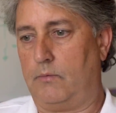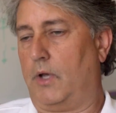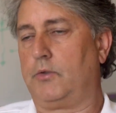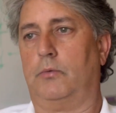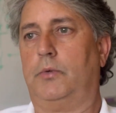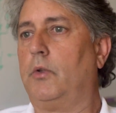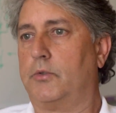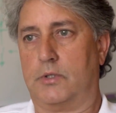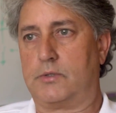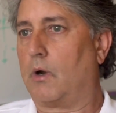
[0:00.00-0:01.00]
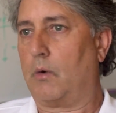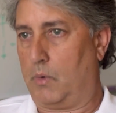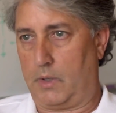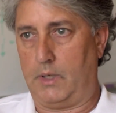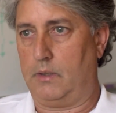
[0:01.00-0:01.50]
Fossil fuels just aren't
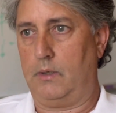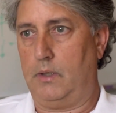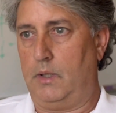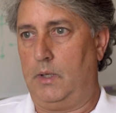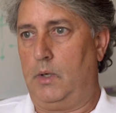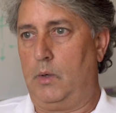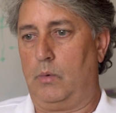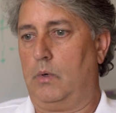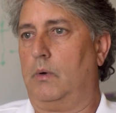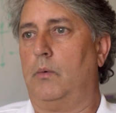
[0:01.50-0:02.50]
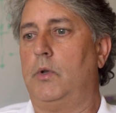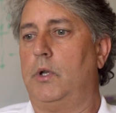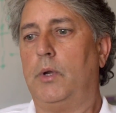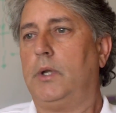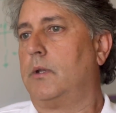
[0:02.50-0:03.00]
working. We're
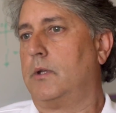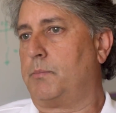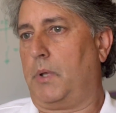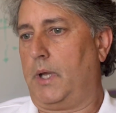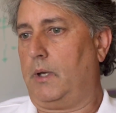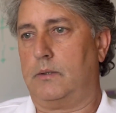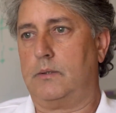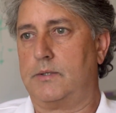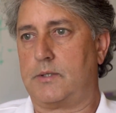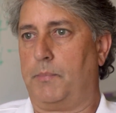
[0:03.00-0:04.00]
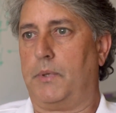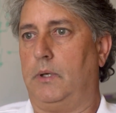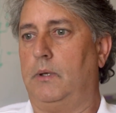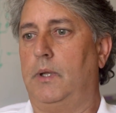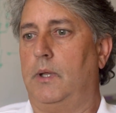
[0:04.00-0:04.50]
doing to this planet
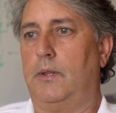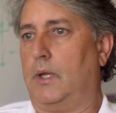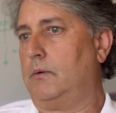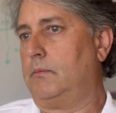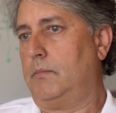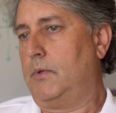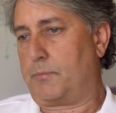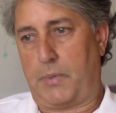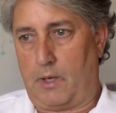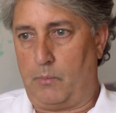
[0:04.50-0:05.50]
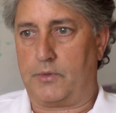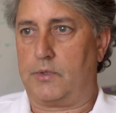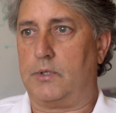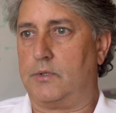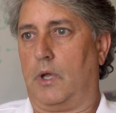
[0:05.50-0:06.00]
something that this planet
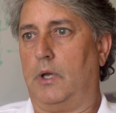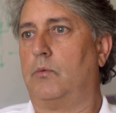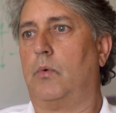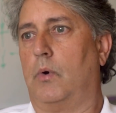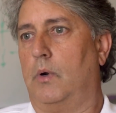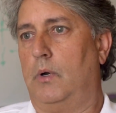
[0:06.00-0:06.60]
wasn't designed for